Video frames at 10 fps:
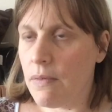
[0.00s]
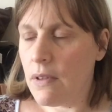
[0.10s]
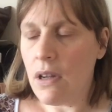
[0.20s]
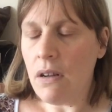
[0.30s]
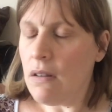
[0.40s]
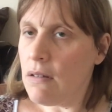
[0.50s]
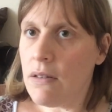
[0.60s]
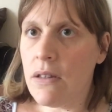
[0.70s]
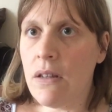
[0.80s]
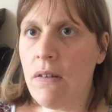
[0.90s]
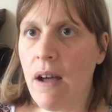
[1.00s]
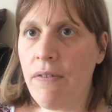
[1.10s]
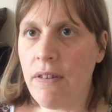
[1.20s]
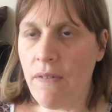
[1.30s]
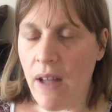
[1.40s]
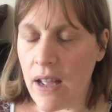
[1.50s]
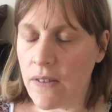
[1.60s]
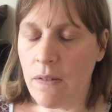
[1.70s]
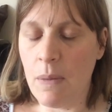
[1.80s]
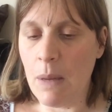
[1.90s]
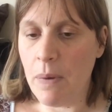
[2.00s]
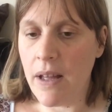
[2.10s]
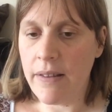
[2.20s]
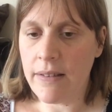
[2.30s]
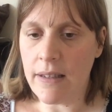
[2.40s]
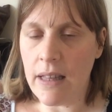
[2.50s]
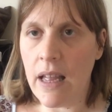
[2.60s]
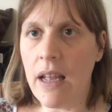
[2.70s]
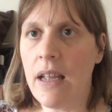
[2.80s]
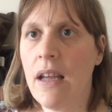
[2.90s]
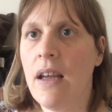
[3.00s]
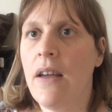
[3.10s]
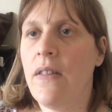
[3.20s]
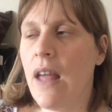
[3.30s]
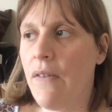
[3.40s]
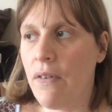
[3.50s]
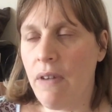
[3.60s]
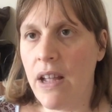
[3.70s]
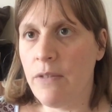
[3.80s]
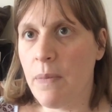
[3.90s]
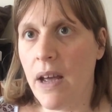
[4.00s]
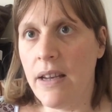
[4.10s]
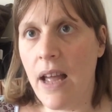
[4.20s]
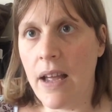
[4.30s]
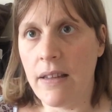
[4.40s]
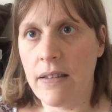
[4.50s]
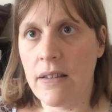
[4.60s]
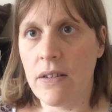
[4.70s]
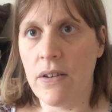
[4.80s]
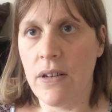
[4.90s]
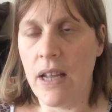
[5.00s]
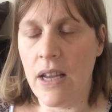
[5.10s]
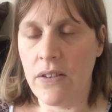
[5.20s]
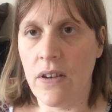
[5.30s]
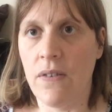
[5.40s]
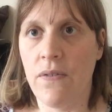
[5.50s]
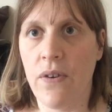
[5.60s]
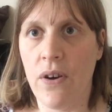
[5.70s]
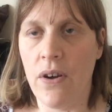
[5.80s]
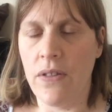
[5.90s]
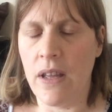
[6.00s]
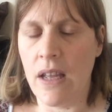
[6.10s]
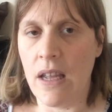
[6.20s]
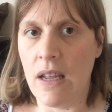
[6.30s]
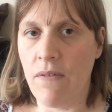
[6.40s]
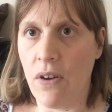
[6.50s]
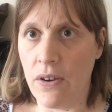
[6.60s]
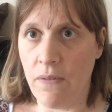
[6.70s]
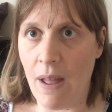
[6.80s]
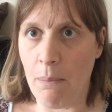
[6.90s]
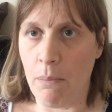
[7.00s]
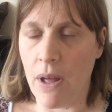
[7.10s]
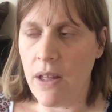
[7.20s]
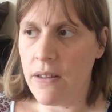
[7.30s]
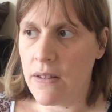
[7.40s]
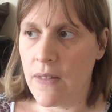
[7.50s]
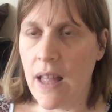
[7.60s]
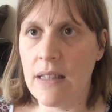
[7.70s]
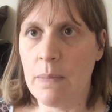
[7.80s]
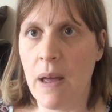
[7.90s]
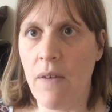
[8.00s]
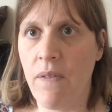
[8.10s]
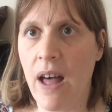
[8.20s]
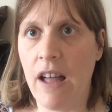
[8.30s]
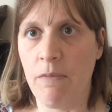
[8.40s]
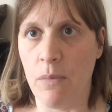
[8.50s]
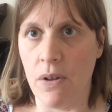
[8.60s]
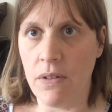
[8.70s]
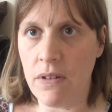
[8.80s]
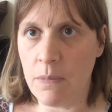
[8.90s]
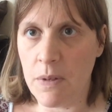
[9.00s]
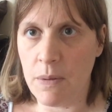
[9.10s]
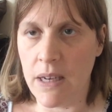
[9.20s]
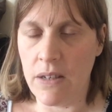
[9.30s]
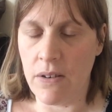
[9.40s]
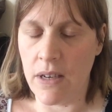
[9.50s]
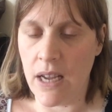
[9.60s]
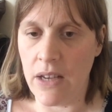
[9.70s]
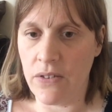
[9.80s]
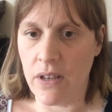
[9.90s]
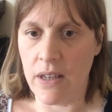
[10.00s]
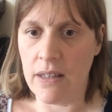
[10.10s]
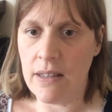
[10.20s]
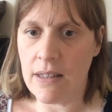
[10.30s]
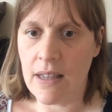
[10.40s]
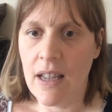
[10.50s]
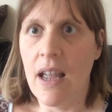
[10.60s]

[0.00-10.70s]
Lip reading: No after effects for me personally. They've arranged my next donation for November, so that's about 5 months between donations.